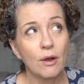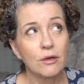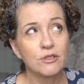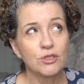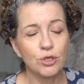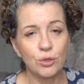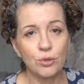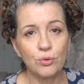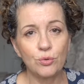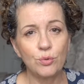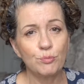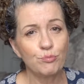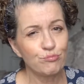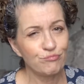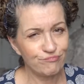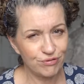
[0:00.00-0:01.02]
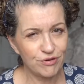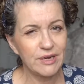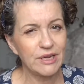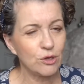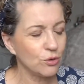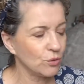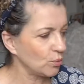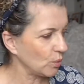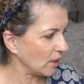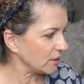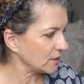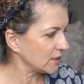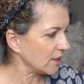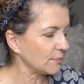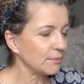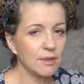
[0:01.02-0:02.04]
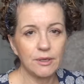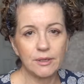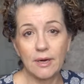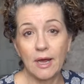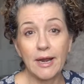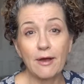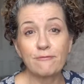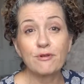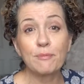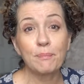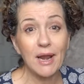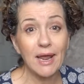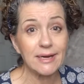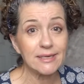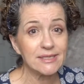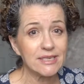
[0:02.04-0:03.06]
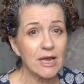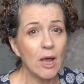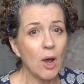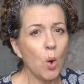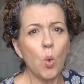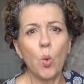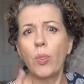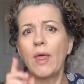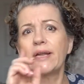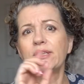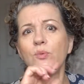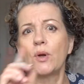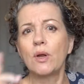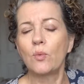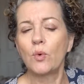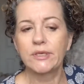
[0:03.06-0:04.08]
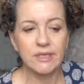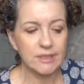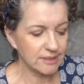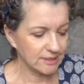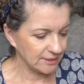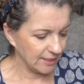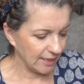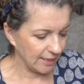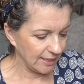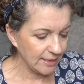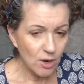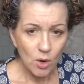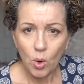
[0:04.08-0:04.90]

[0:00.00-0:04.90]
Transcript: 2 pretty good ones and I've replaced. Oh, that's what I wanted to say.